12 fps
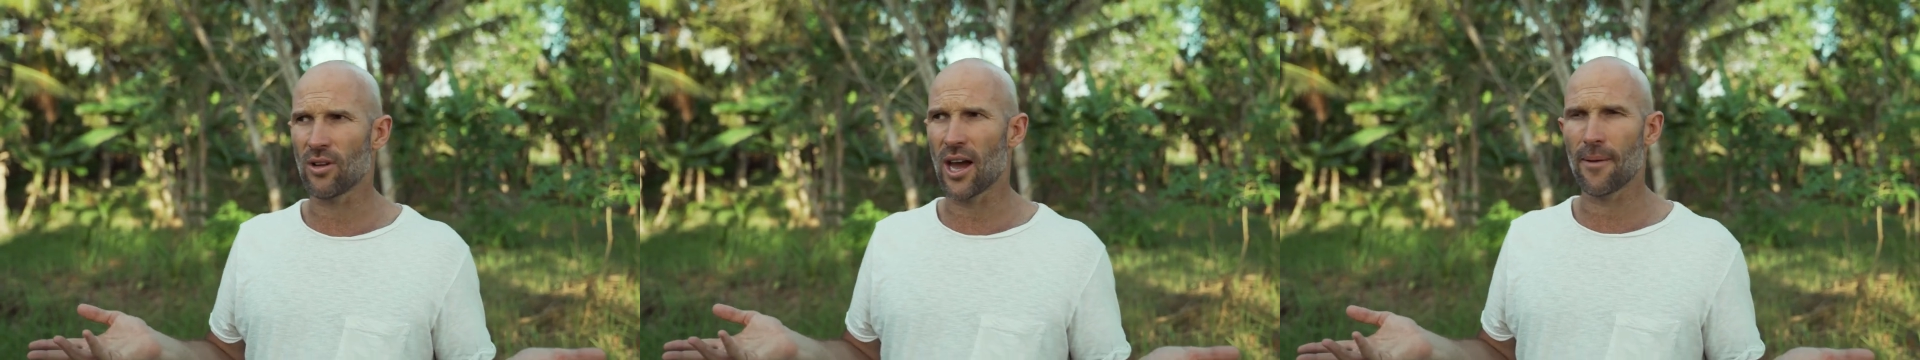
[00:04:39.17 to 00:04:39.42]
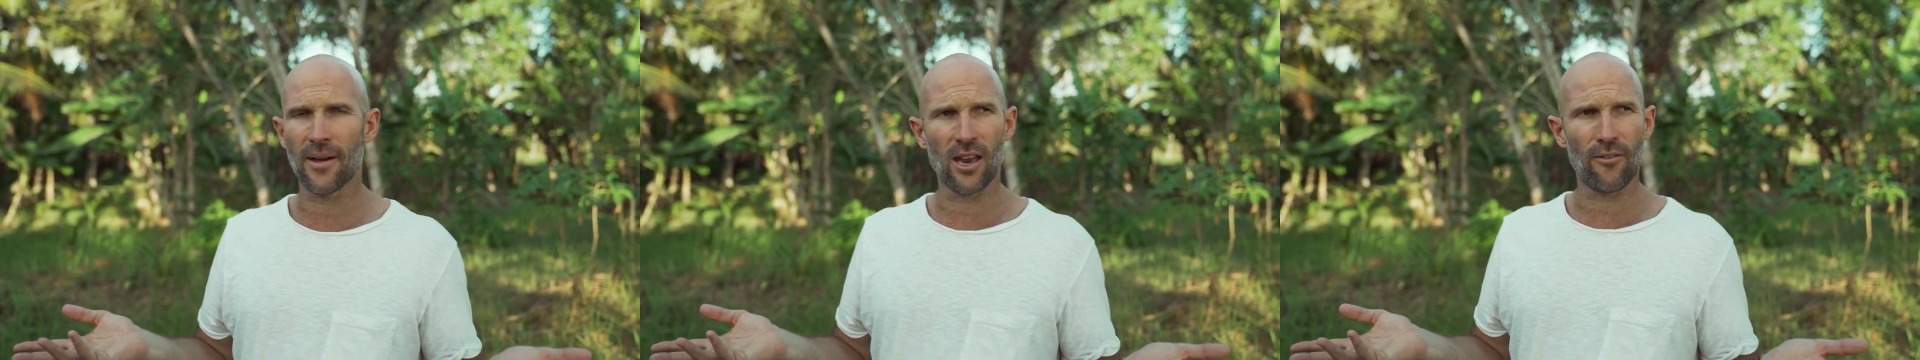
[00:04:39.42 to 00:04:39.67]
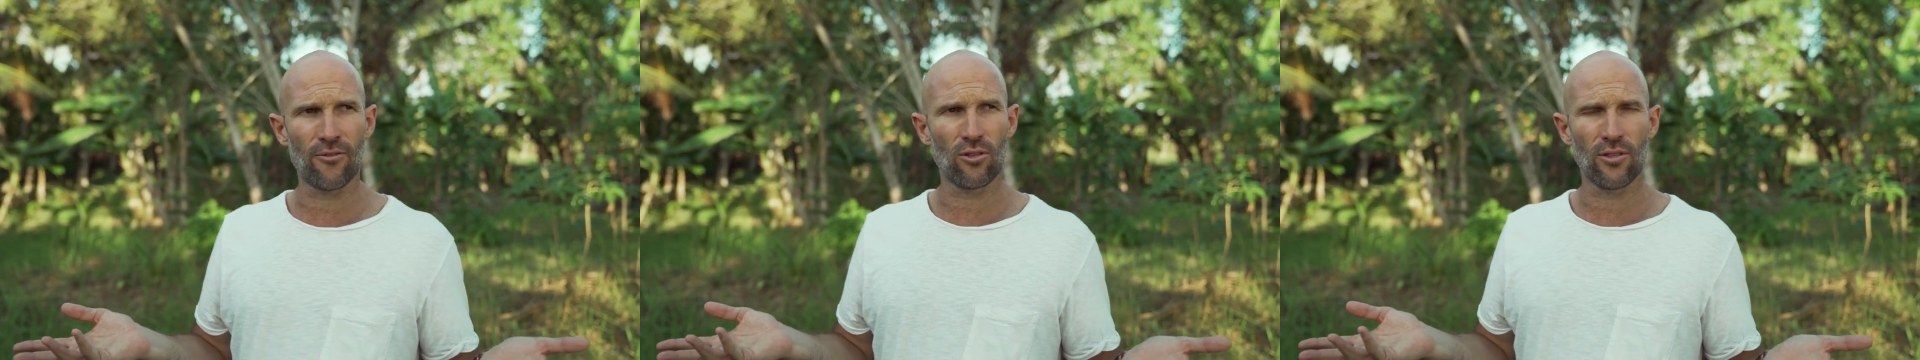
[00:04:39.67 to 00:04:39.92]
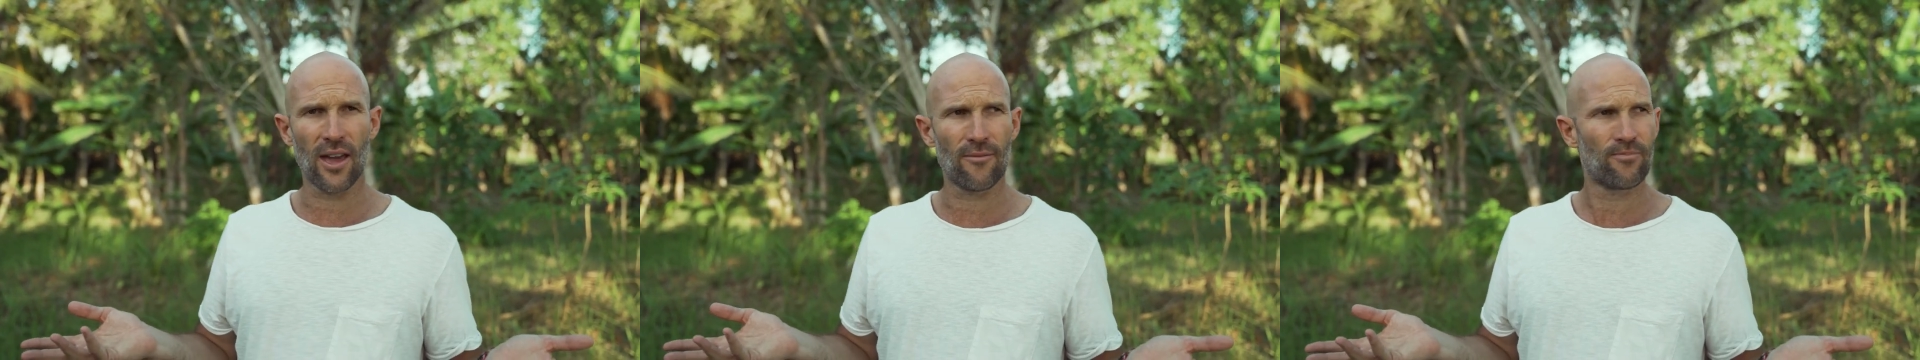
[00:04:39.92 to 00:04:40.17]
How am I going to
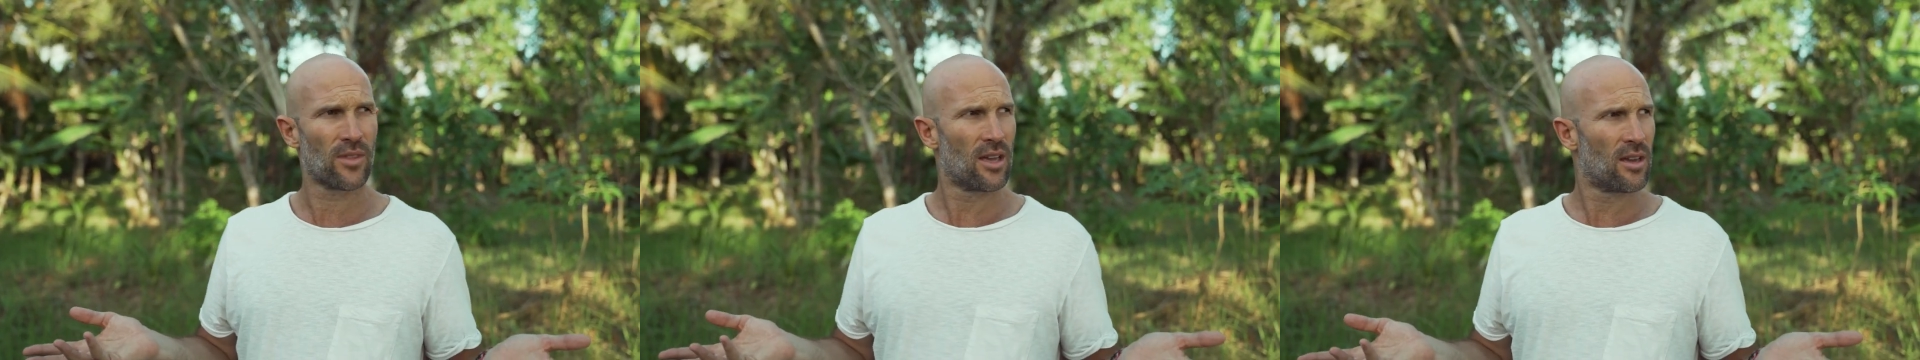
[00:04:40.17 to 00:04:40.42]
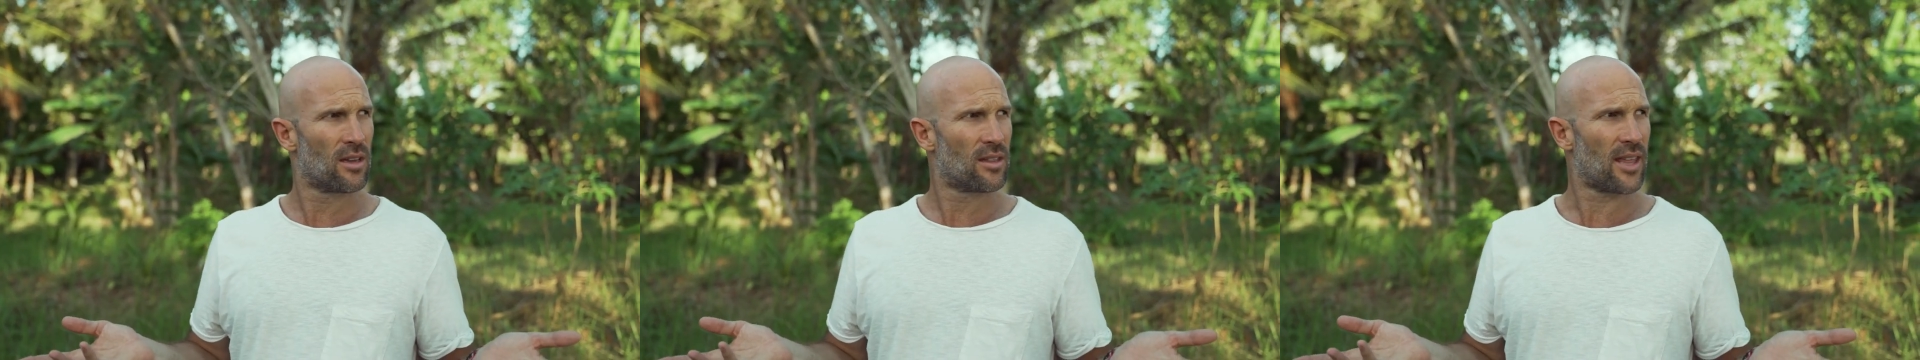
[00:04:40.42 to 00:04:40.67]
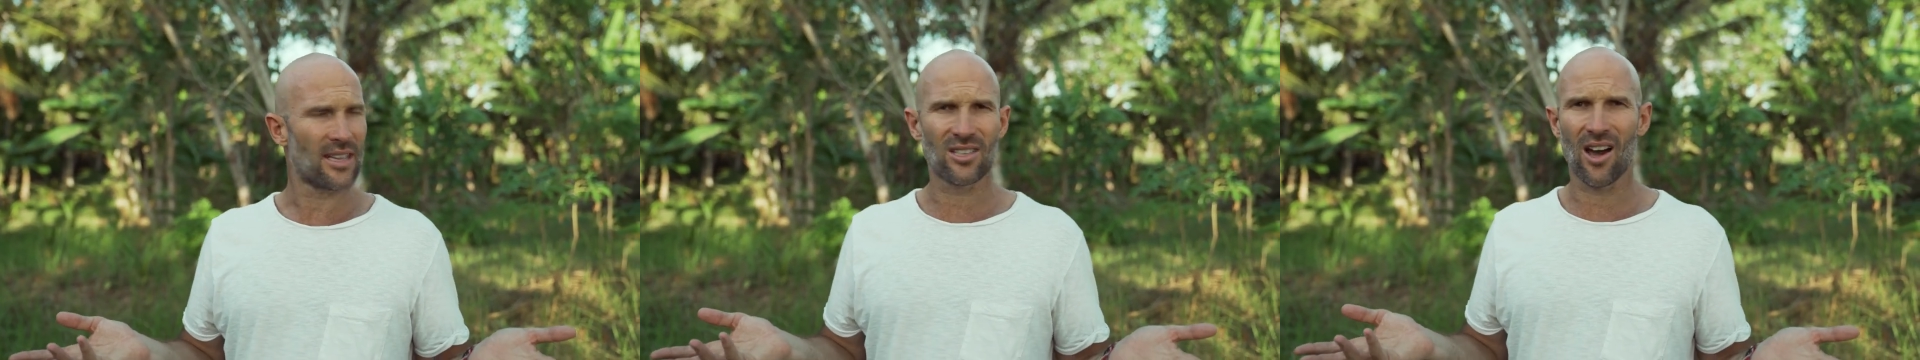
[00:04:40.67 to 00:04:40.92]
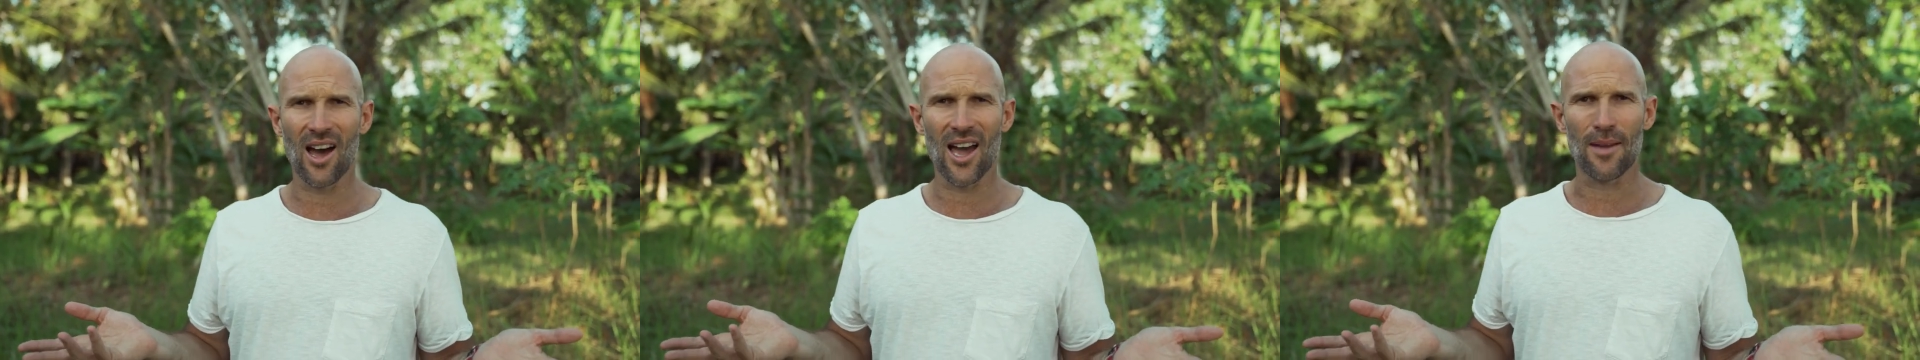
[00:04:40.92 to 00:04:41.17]
fill that, that
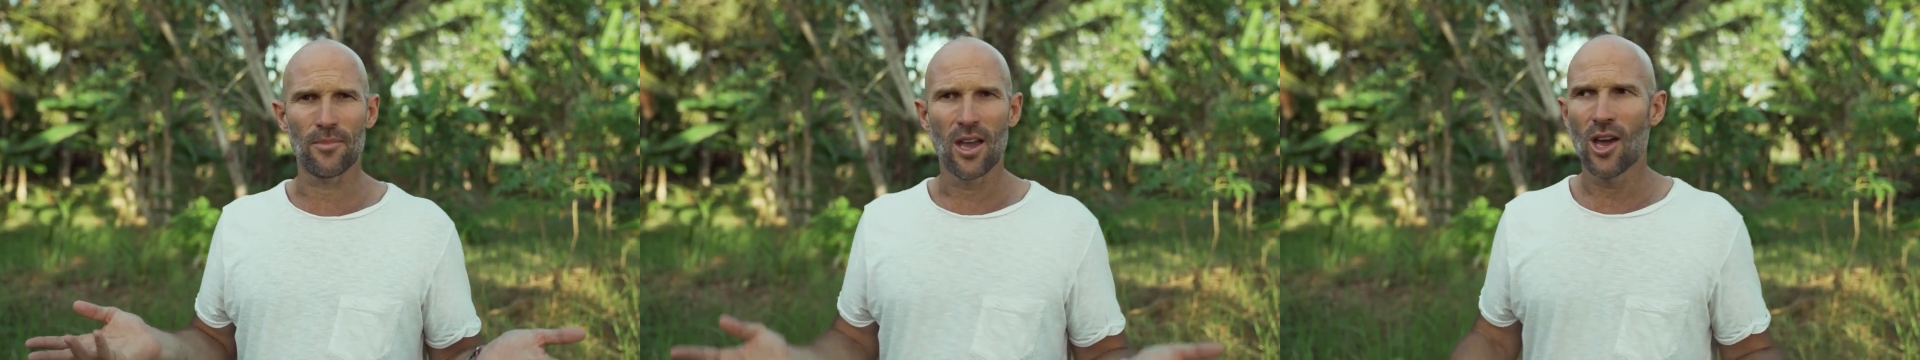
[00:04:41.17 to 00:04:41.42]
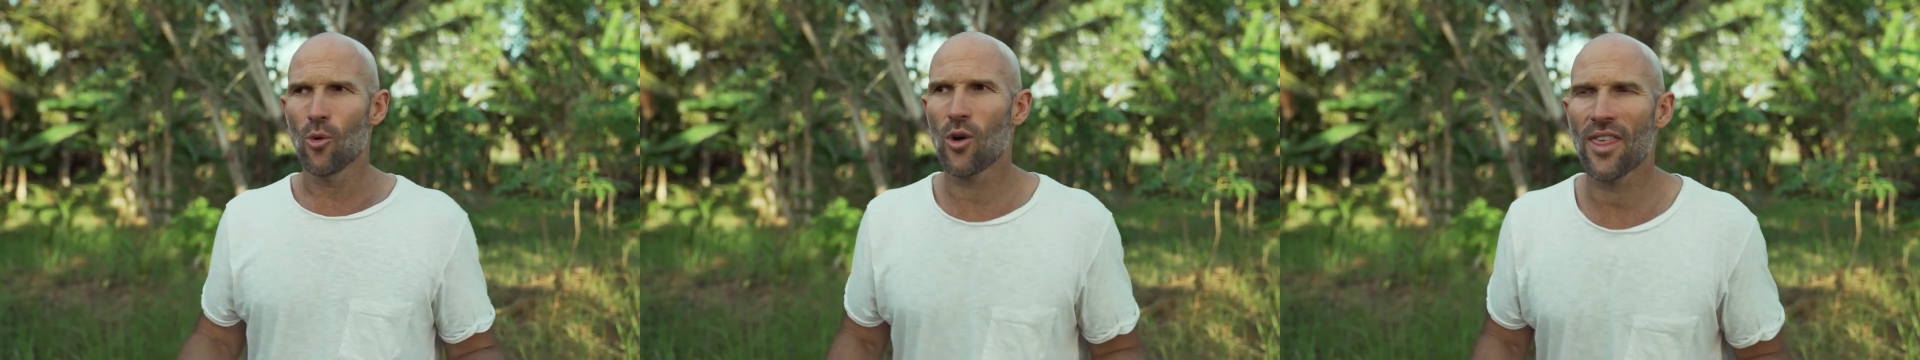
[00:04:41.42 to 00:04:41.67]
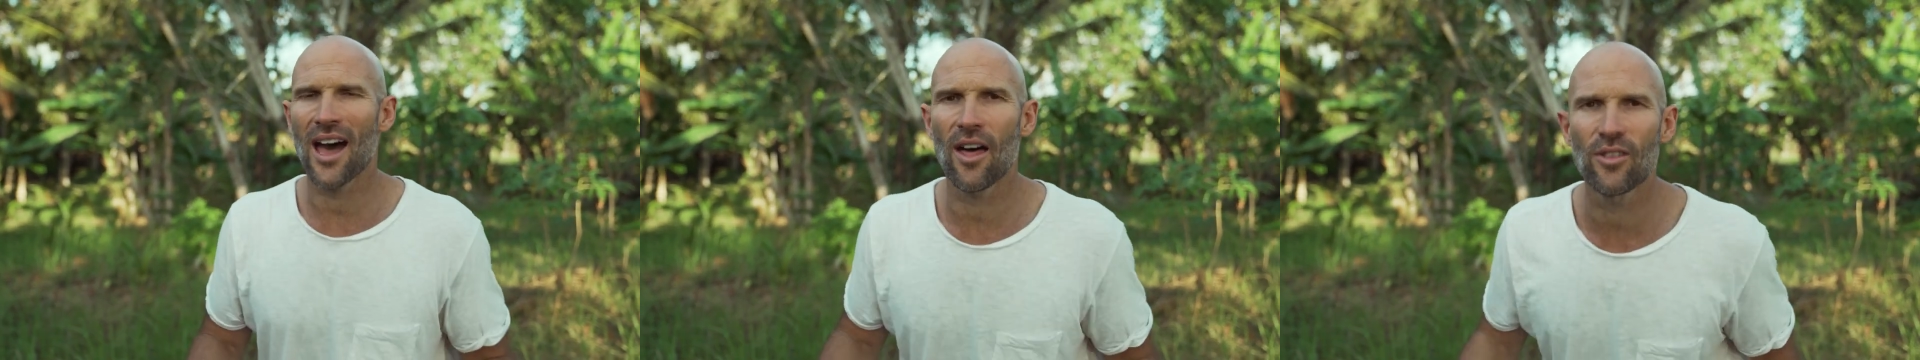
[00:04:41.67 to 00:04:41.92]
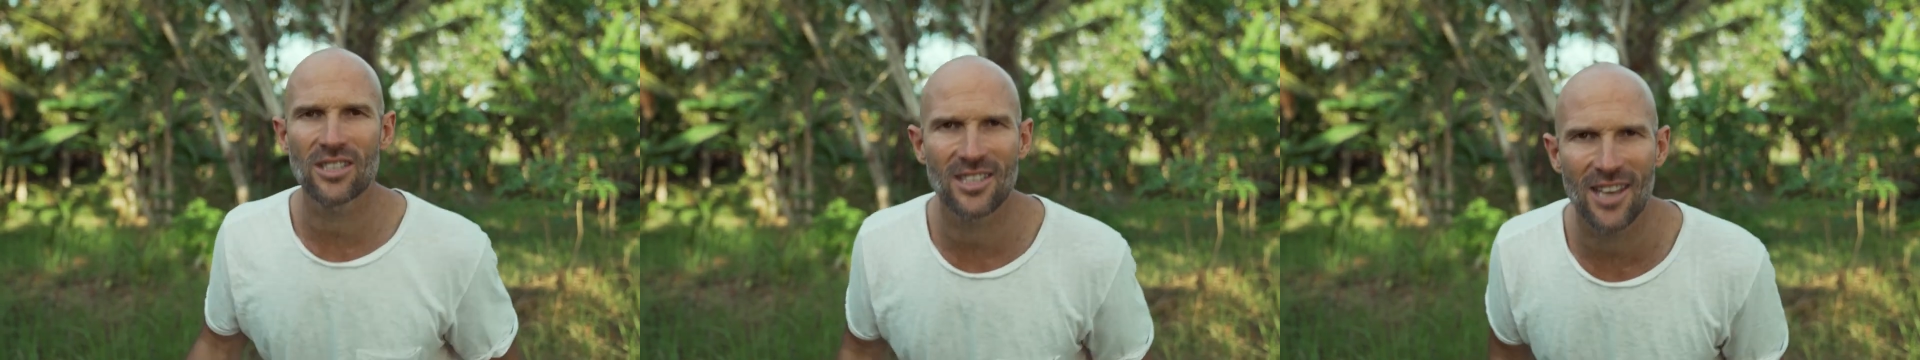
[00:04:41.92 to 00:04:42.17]
time with
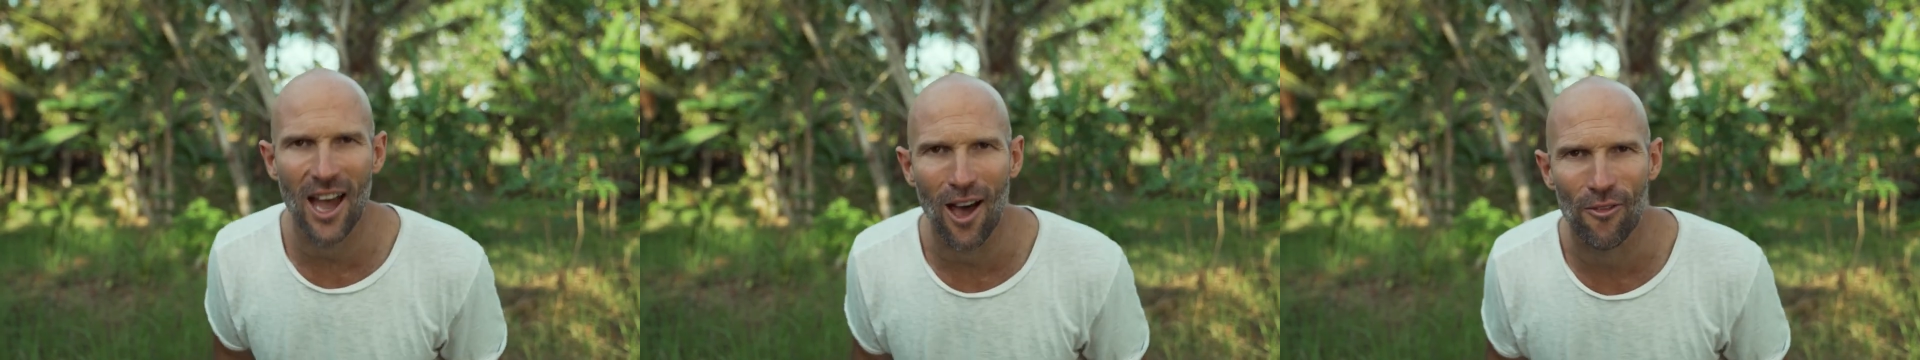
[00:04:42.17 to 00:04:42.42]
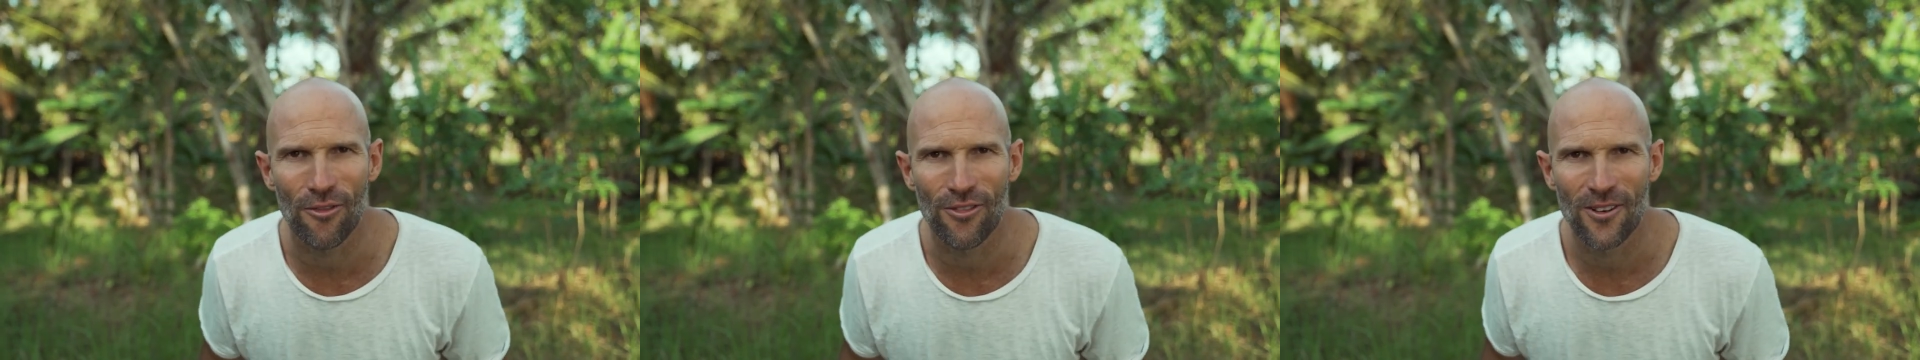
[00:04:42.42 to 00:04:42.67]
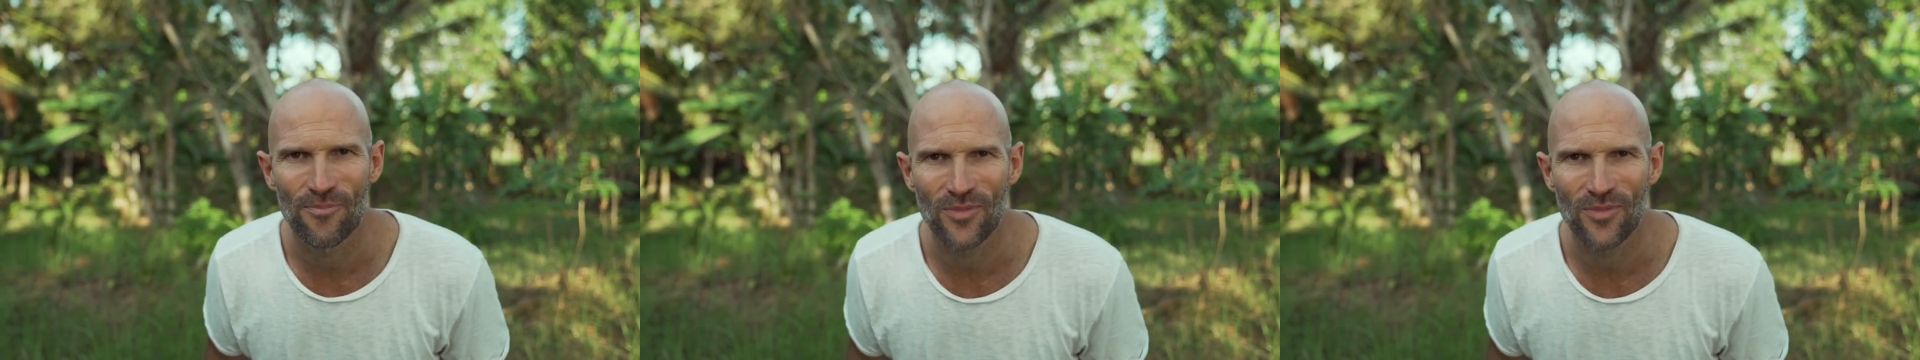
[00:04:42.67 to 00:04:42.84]
other stuff?